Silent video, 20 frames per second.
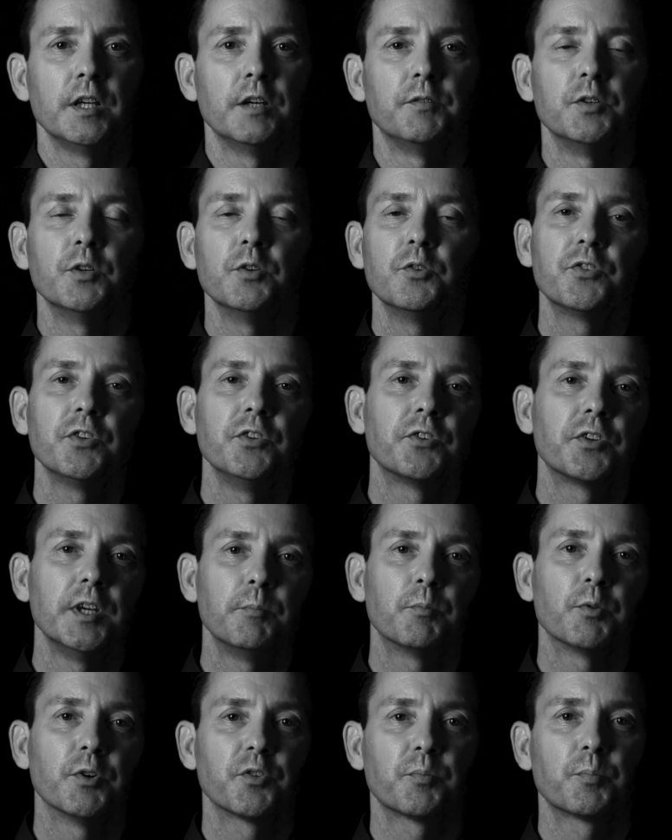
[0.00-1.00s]
if you use these
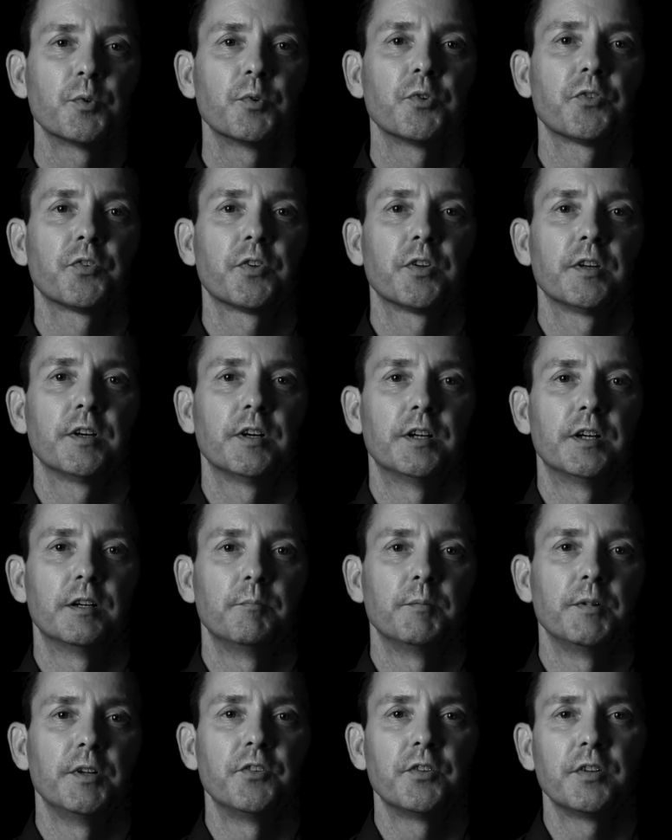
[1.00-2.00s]
key principles,
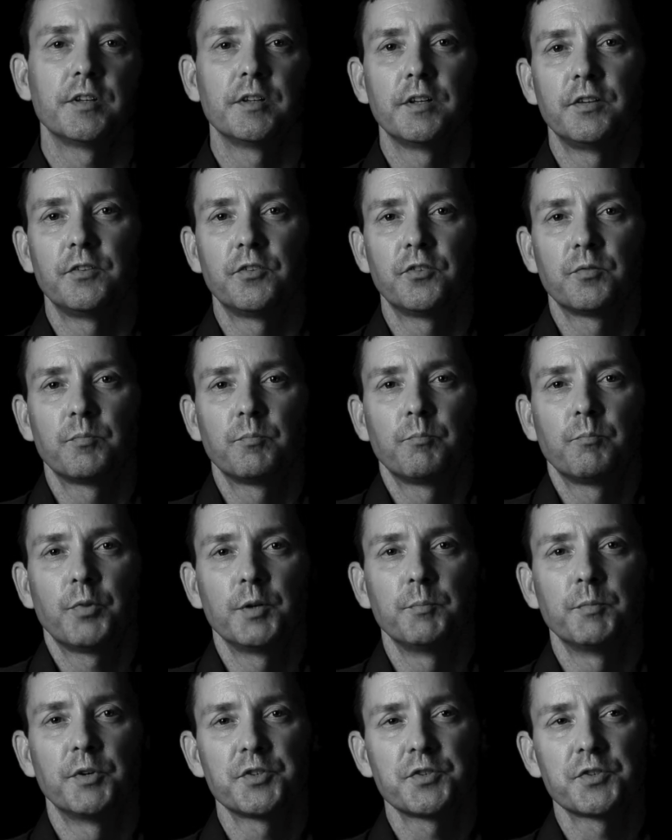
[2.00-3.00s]
um, it's it's
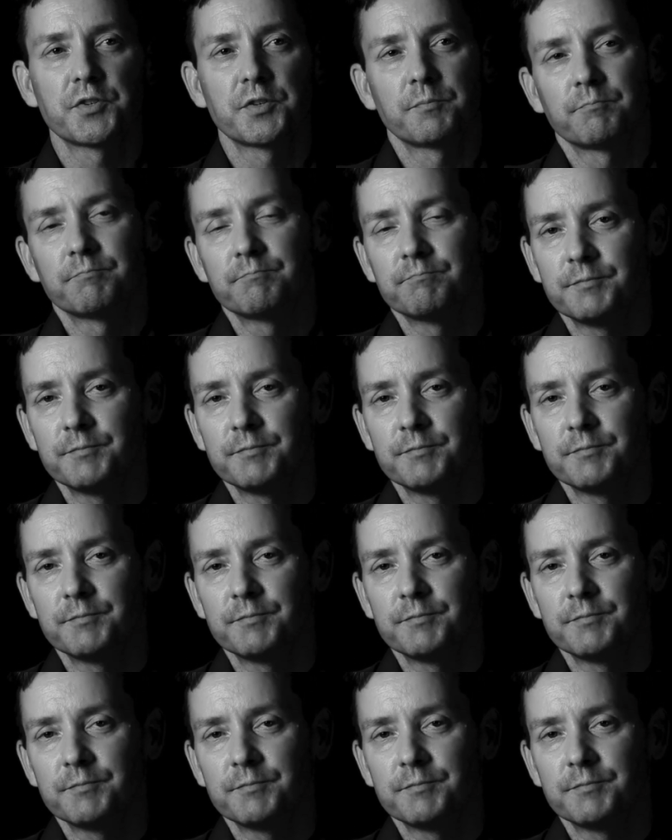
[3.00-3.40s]
pretty much